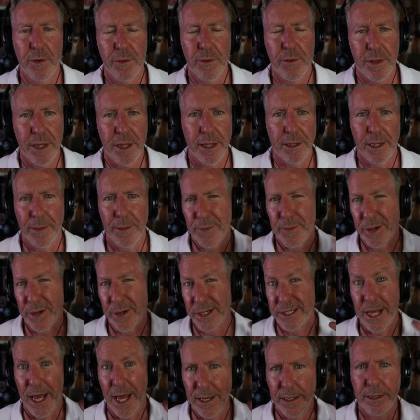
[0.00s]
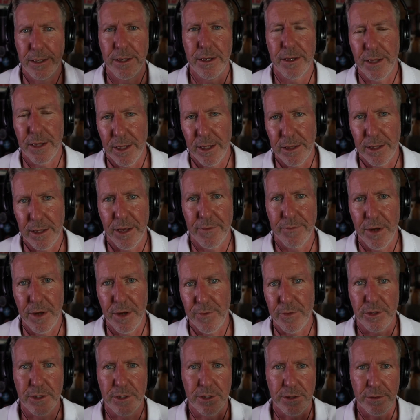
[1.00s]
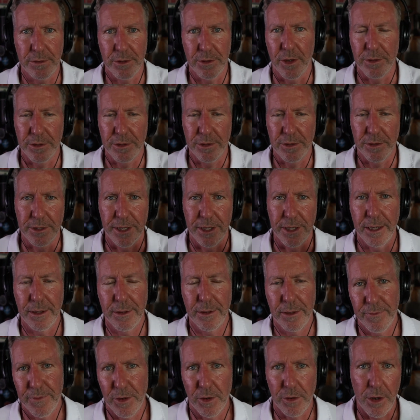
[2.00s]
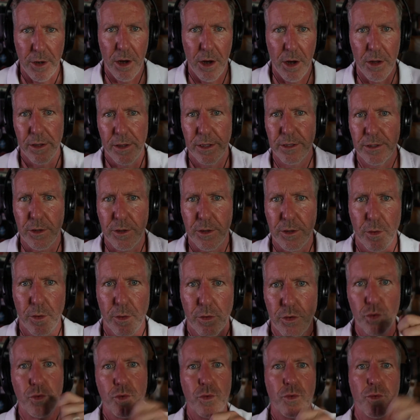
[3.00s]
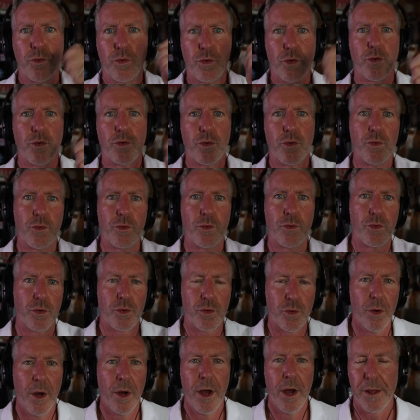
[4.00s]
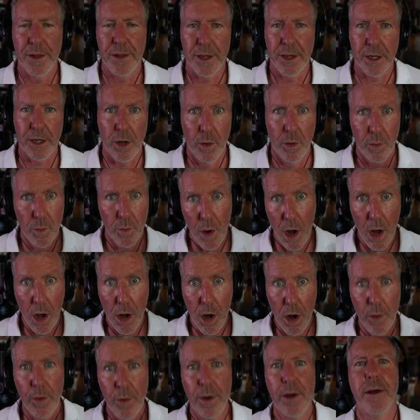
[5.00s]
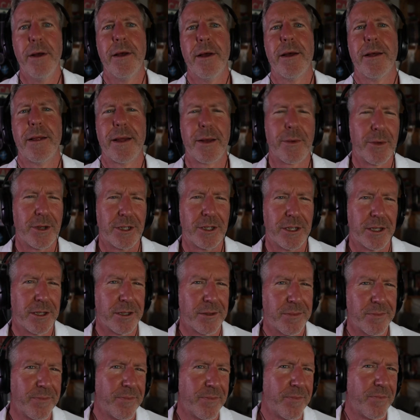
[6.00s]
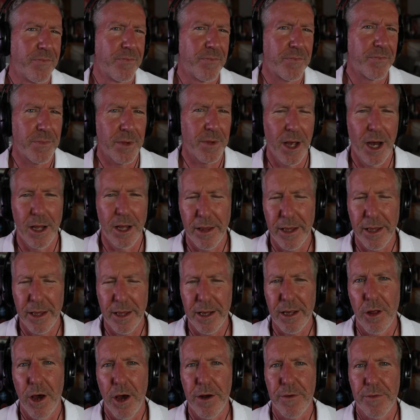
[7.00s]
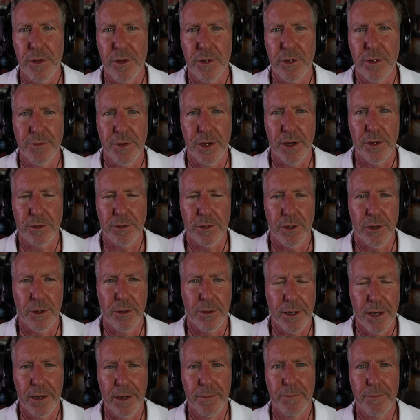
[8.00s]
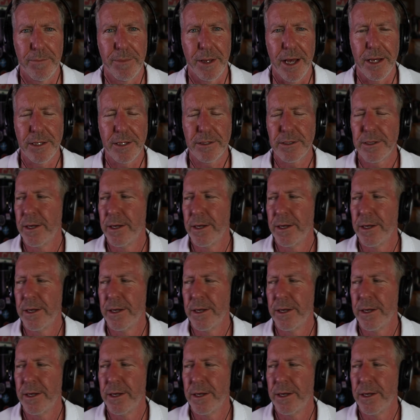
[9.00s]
that and they pretend that they've never seen Phil Collins go do do do do do do, and they go whoa, like, which is, I think a lot of those videos are kind of BS.